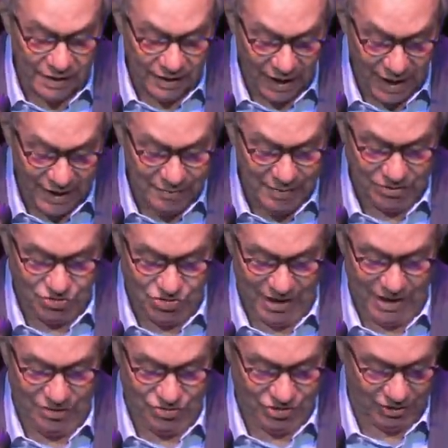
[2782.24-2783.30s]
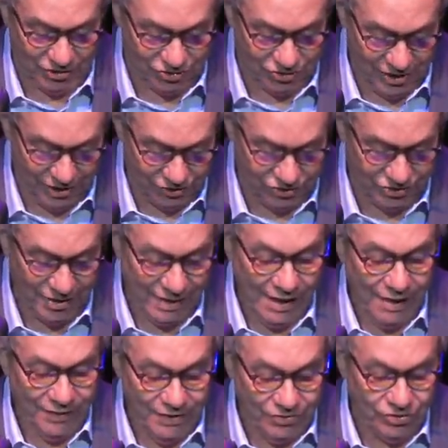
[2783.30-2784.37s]
climate change exists.
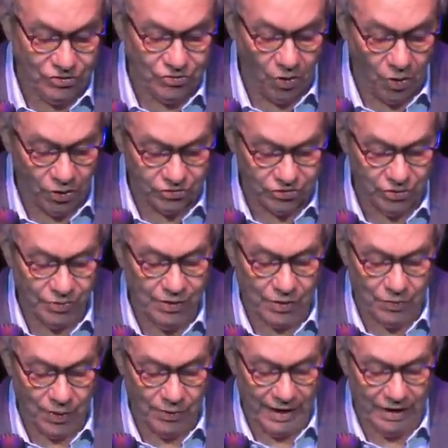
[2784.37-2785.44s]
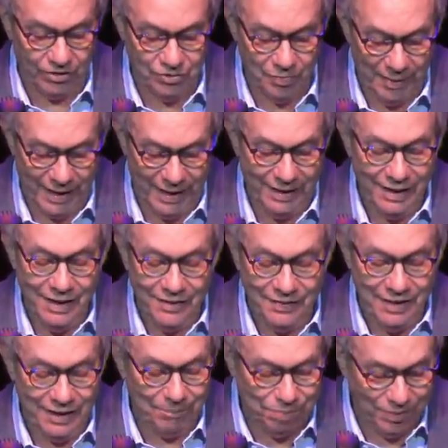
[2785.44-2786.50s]
This is also the grown-ass man
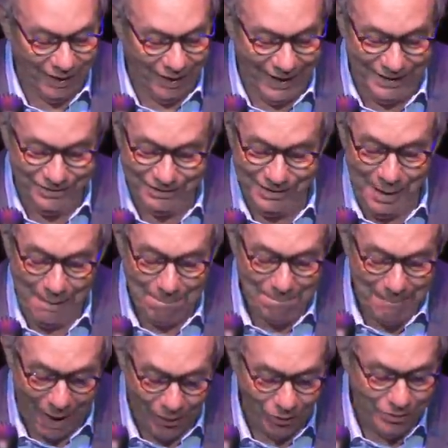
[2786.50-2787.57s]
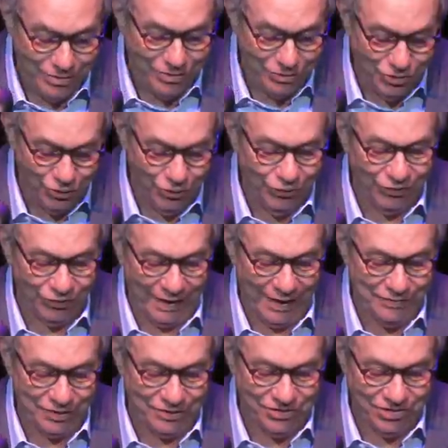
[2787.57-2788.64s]
that applies Mountain Dew
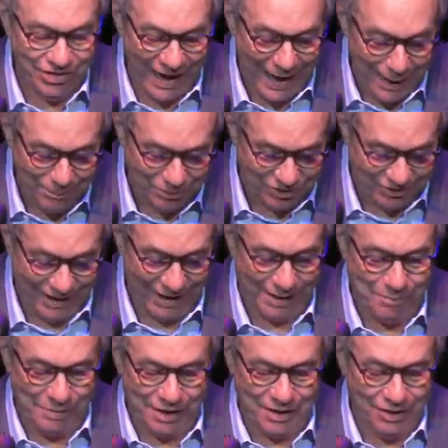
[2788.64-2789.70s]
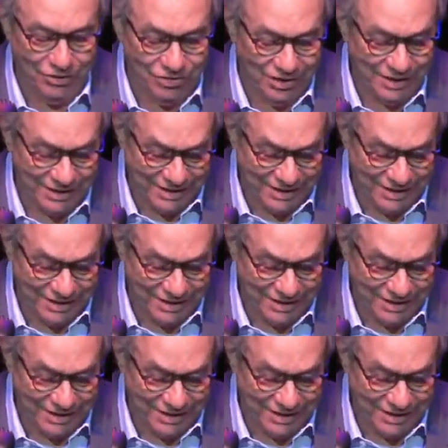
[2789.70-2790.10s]
flavored chapstick because it